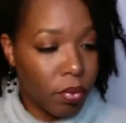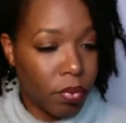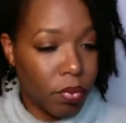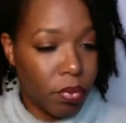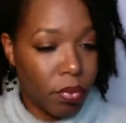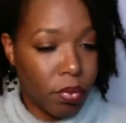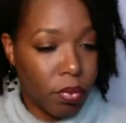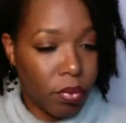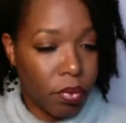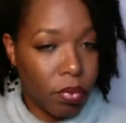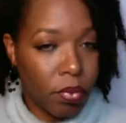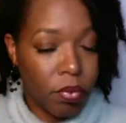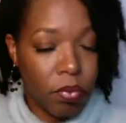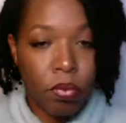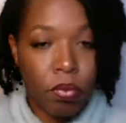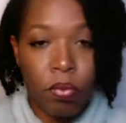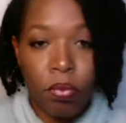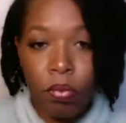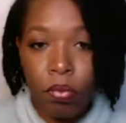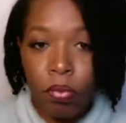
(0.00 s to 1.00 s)

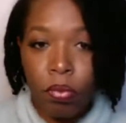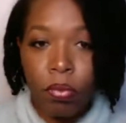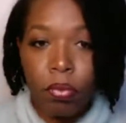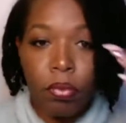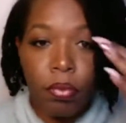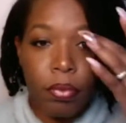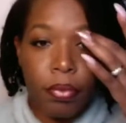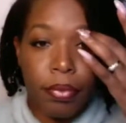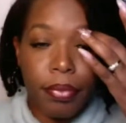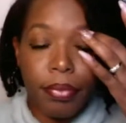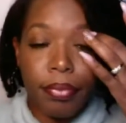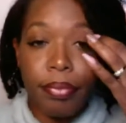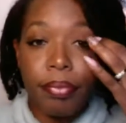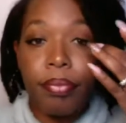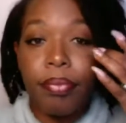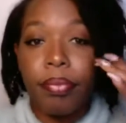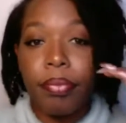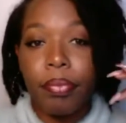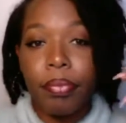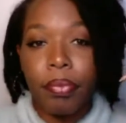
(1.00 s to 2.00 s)

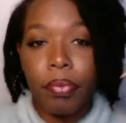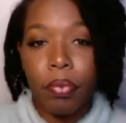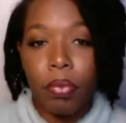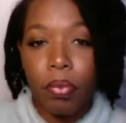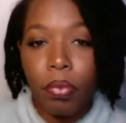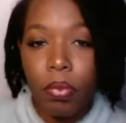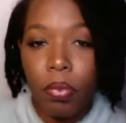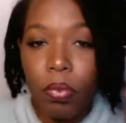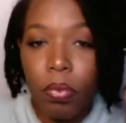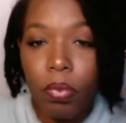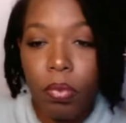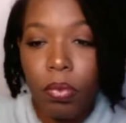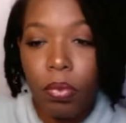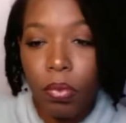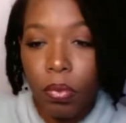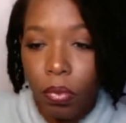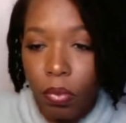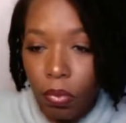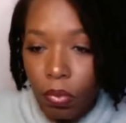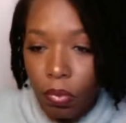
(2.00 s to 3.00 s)

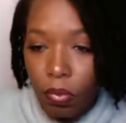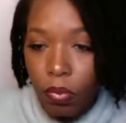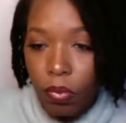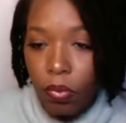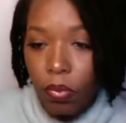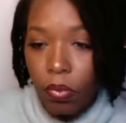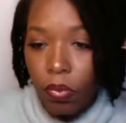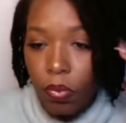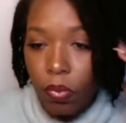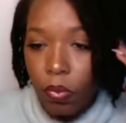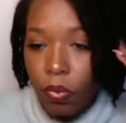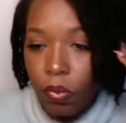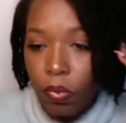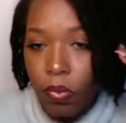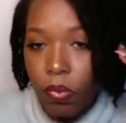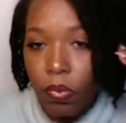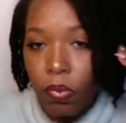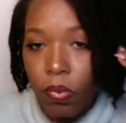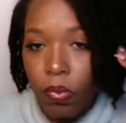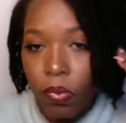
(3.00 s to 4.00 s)

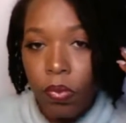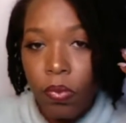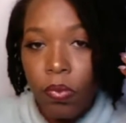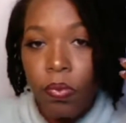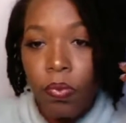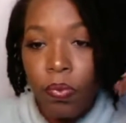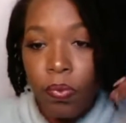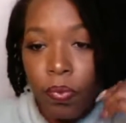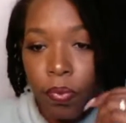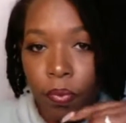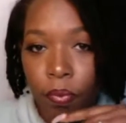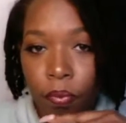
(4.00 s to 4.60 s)
The person shown says nothing.